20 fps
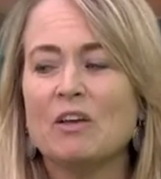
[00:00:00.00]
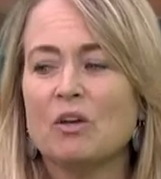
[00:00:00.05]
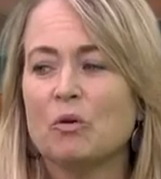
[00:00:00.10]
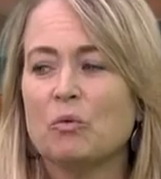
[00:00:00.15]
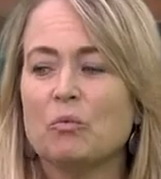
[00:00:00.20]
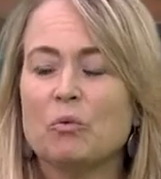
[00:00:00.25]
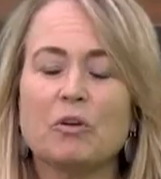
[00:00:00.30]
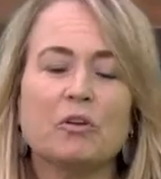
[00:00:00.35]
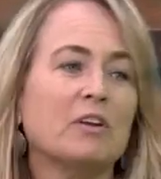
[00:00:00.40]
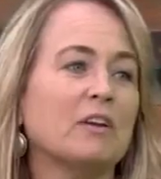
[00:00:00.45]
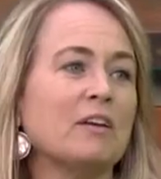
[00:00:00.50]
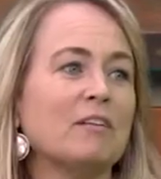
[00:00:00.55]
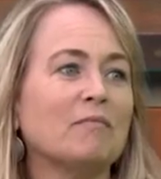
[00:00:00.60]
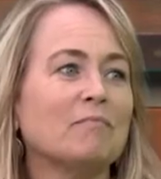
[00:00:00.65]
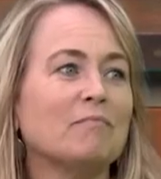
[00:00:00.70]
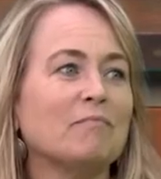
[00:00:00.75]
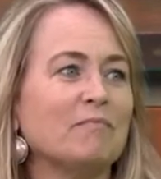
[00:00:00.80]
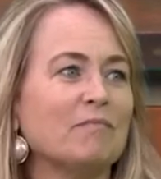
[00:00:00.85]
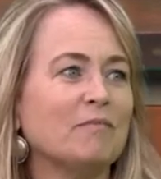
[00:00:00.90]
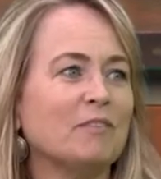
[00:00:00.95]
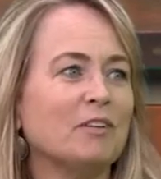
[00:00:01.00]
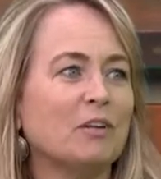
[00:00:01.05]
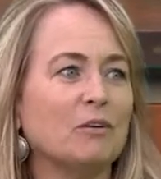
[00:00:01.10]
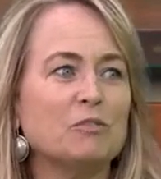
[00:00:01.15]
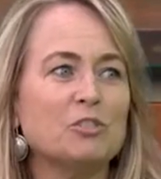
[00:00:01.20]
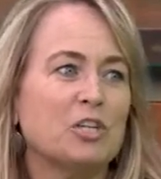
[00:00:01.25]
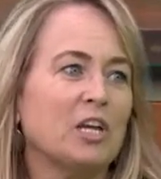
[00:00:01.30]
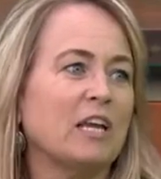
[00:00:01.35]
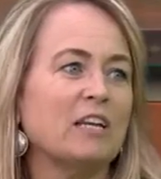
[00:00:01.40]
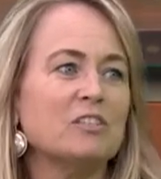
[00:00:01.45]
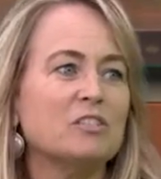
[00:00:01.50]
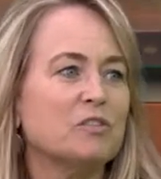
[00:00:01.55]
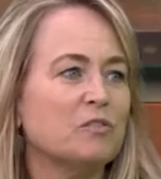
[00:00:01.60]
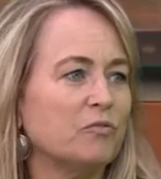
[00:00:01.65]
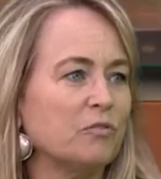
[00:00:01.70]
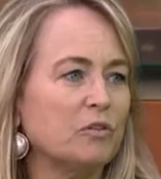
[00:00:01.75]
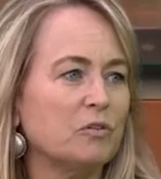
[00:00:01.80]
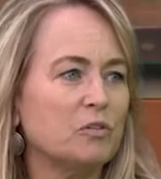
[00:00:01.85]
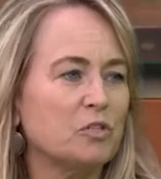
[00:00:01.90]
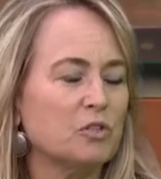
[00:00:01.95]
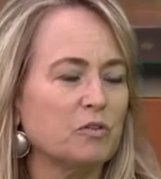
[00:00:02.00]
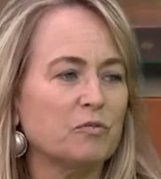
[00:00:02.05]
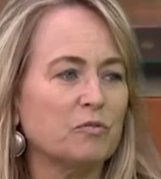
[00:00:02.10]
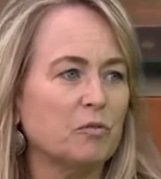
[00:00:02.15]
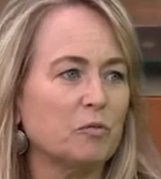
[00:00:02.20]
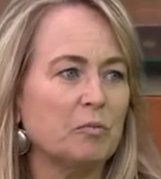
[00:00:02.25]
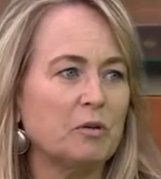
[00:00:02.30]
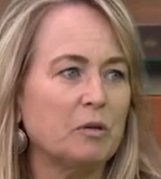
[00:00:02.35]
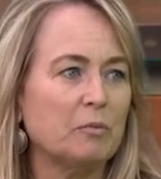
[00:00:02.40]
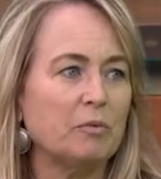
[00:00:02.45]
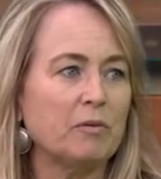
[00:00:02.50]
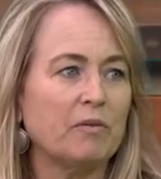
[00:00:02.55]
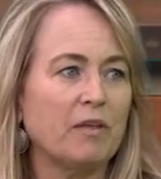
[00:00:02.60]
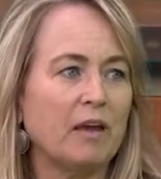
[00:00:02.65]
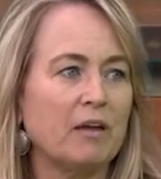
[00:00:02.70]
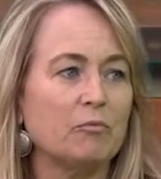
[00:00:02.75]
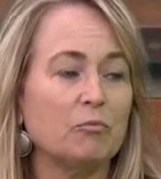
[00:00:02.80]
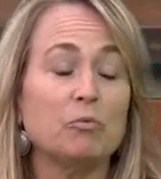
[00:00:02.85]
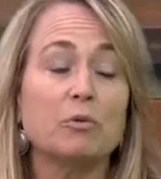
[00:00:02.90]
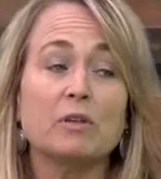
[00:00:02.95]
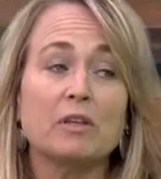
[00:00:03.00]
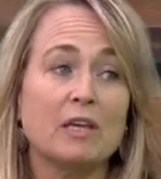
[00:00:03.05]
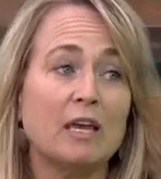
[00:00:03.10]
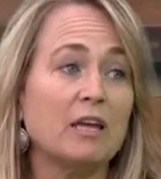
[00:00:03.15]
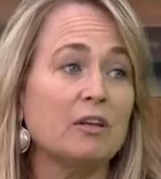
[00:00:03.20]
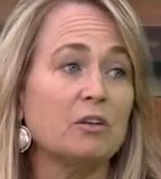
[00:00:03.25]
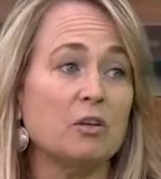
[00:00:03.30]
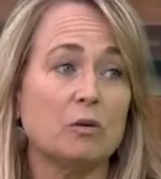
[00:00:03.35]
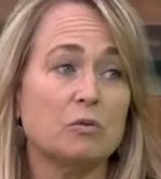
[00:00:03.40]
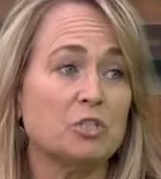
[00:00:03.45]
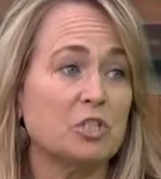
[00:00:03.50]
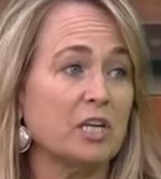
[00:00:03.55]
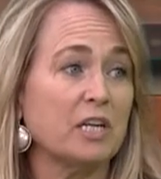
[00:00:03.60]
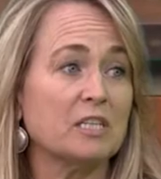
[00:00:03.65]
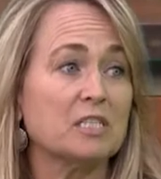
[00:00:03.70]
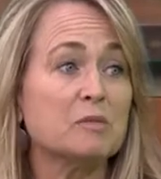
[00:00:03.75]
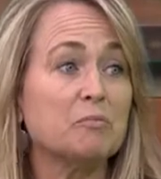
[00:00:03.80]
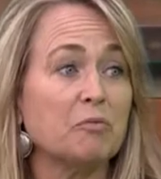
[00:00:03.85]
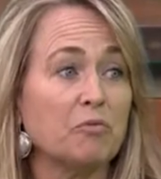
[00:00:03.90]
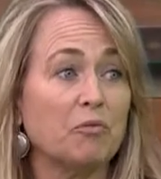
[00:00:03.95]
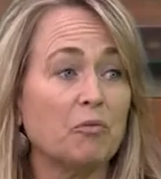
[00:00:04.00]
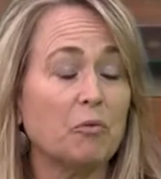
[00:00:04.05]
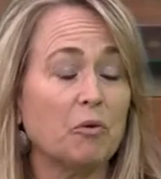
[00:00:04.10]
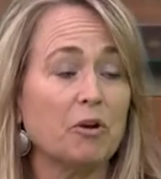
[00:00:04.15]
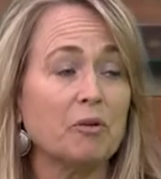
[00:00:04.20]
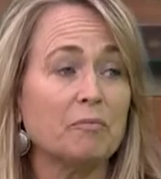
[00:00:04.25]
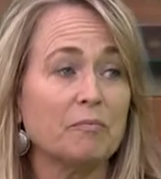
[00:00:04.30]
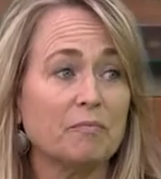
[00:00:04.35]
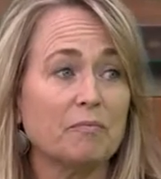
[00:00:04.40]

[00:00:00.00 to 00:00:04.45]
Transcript: we're going to change the future for people that really had no chance before.